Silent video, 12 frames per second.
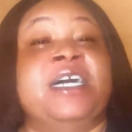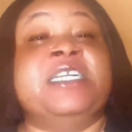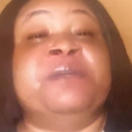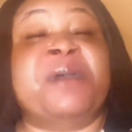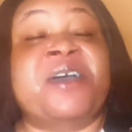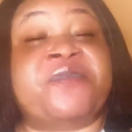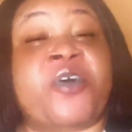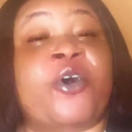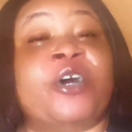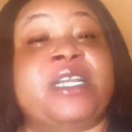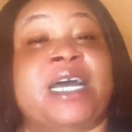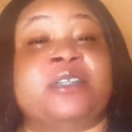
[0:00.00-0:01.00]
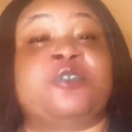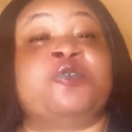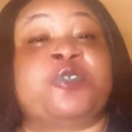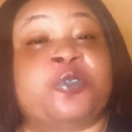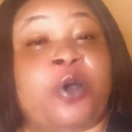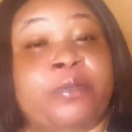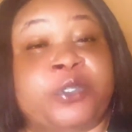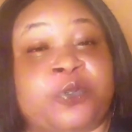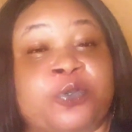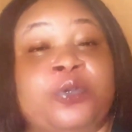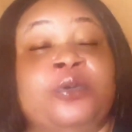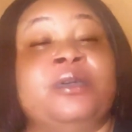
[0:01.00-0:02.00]
Remain for others to sub
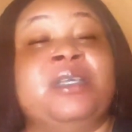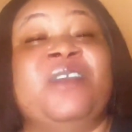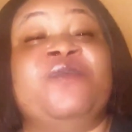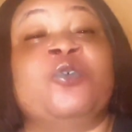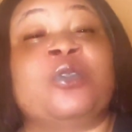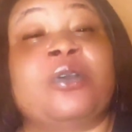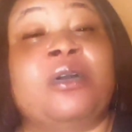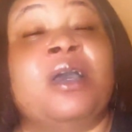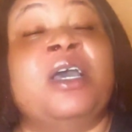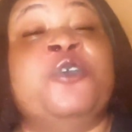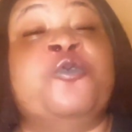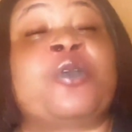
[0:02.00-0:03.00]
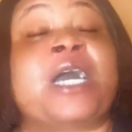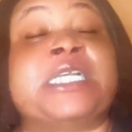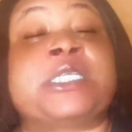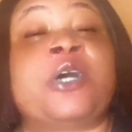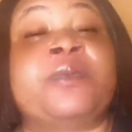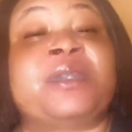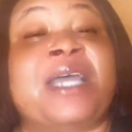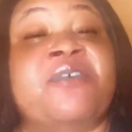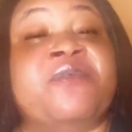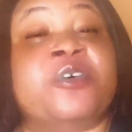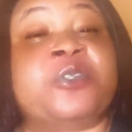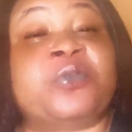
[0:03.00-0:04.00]
to. If you can sub 10
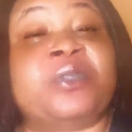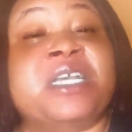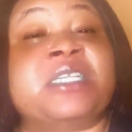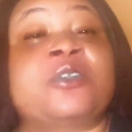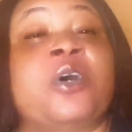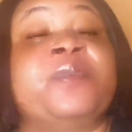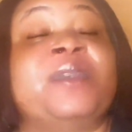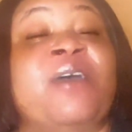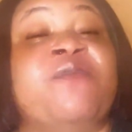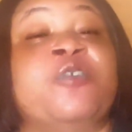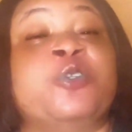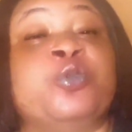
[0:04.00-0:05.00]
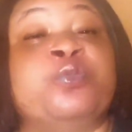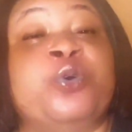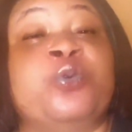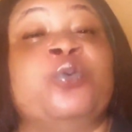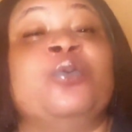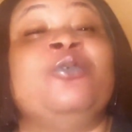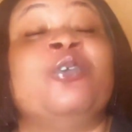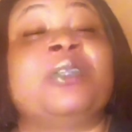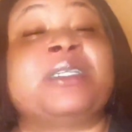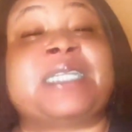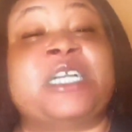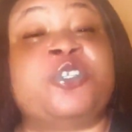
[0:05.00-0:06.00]
for today, sub 10 for tomorrow. You
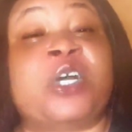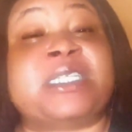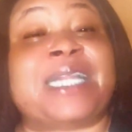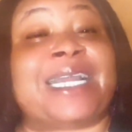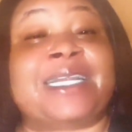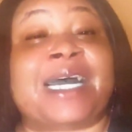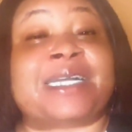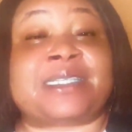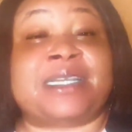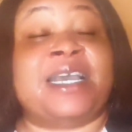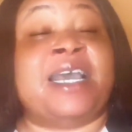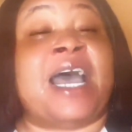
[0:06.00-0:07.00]
understand? Just like that.